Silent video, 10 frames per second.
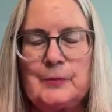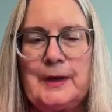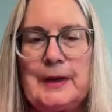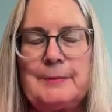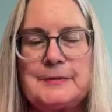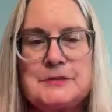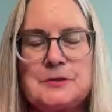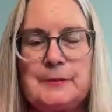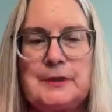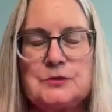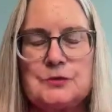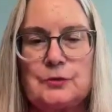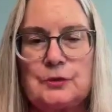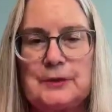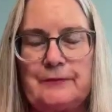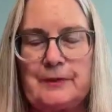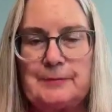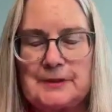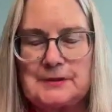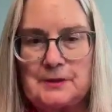What happens to me internally if
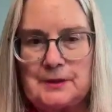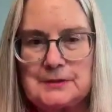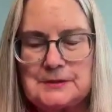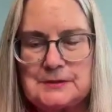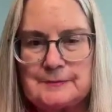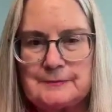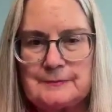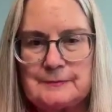I'm dishonest?